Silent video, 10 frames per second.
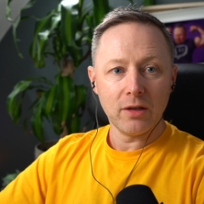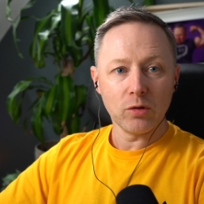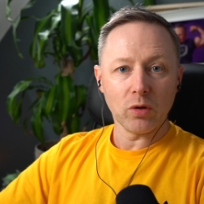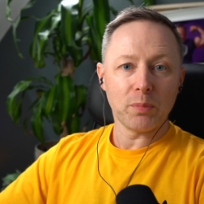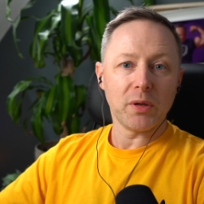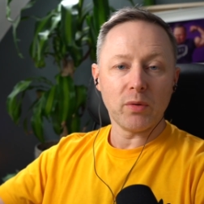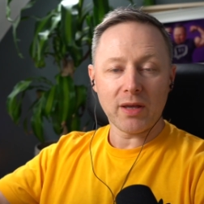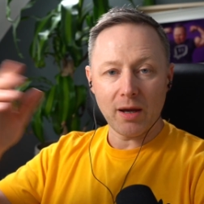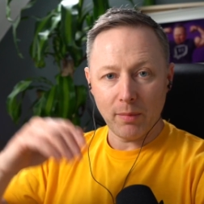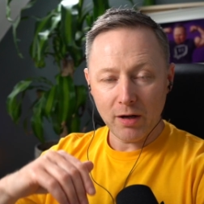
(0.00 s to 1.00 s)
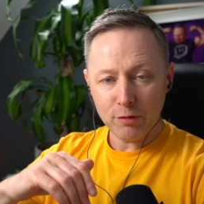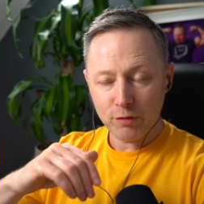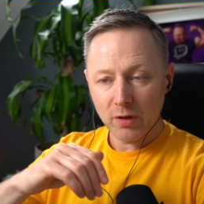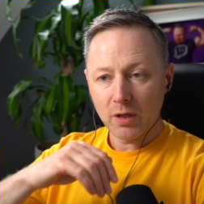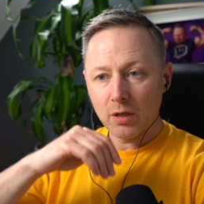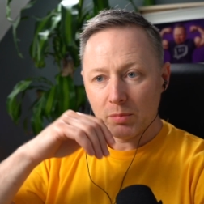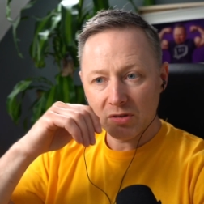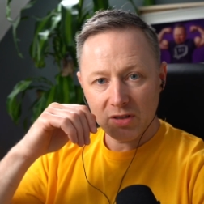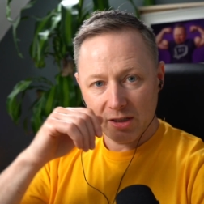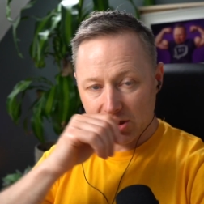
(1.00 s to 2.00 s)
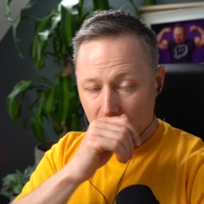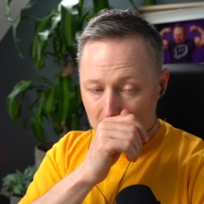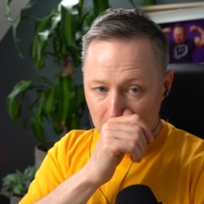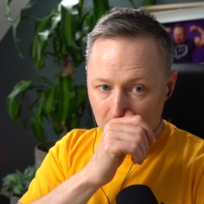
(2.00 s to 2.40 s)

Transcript: Not an appeal to get him off, but to actually,